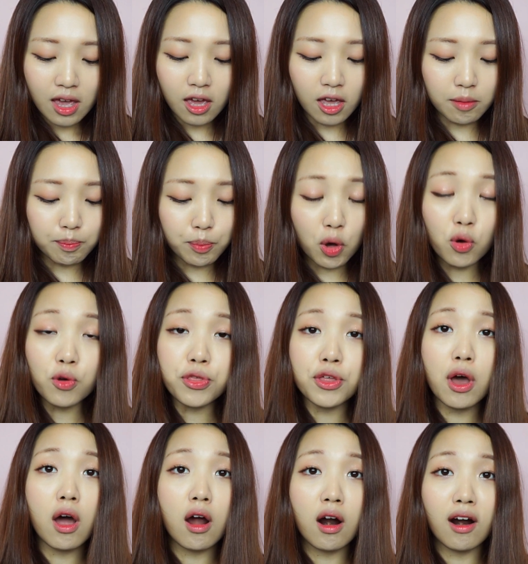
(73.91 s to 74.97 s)
and both
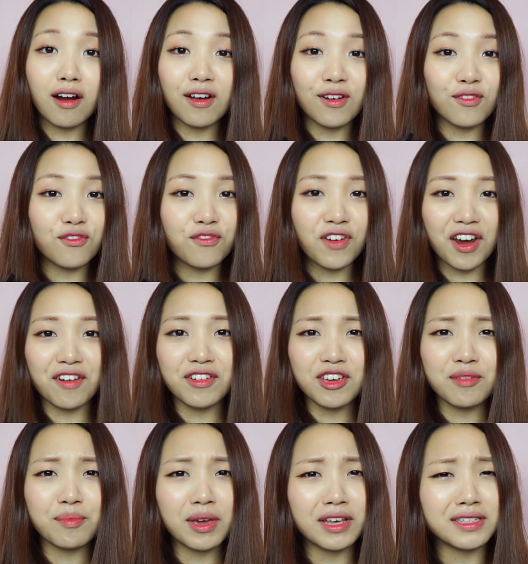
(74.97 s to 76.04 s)
are very
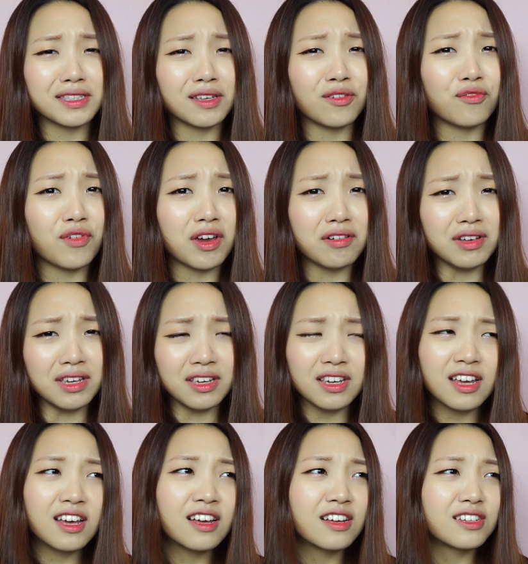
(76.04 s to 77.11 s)
amazing, very
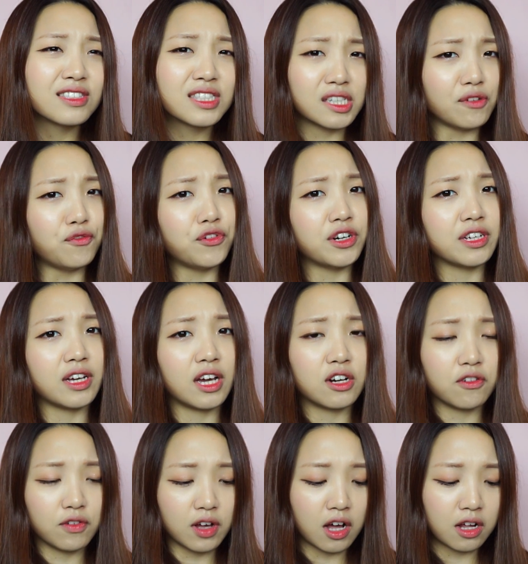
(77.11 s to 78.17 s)
different kind
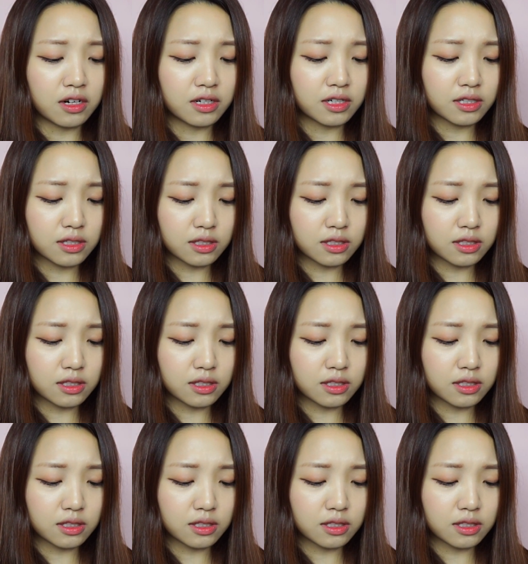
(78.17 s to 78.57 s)
of colors.